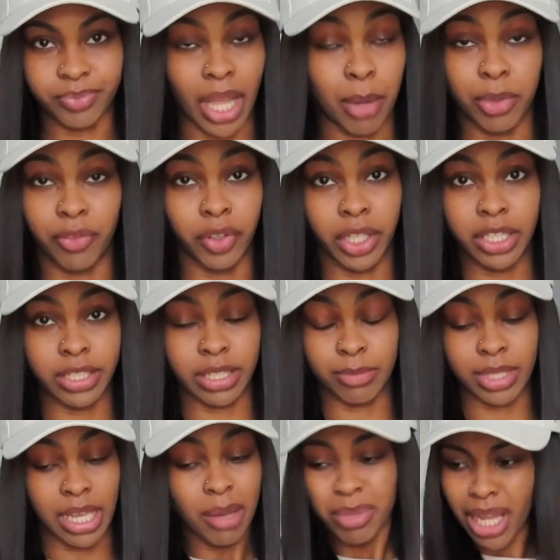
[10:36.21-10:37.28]
I'll be forgetting
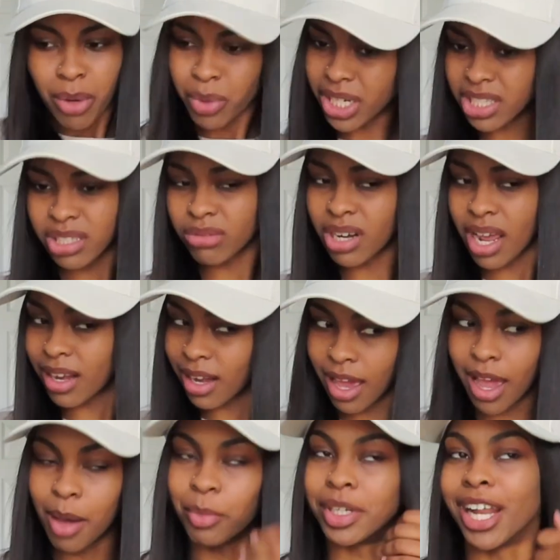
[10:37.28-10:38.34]
sometimes. Like, what is
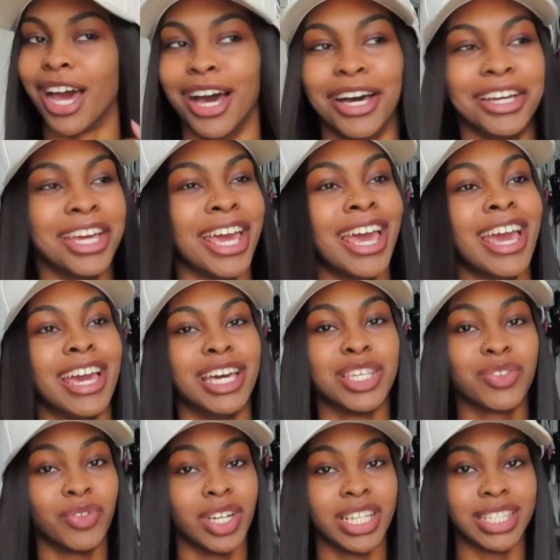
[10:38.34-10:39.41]
$2.99? But nah,
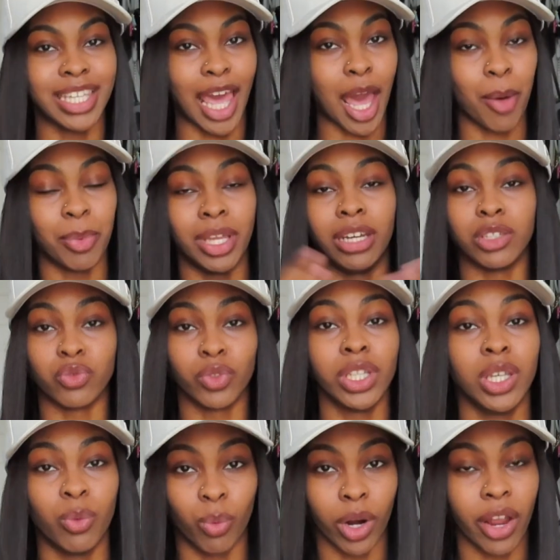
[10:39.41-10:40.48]
it's for this app, and it's
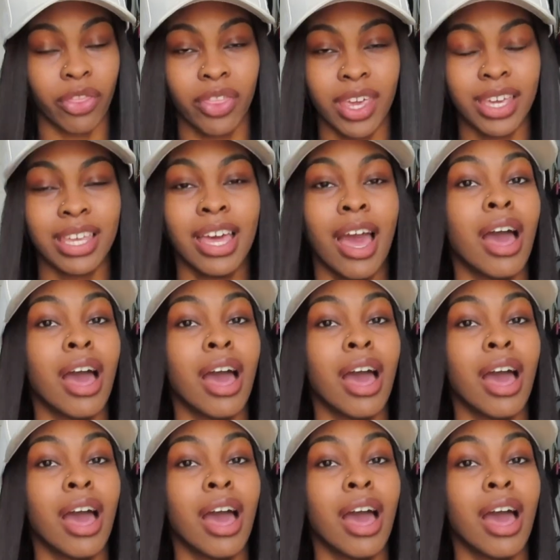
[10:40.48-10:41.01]
really worth it.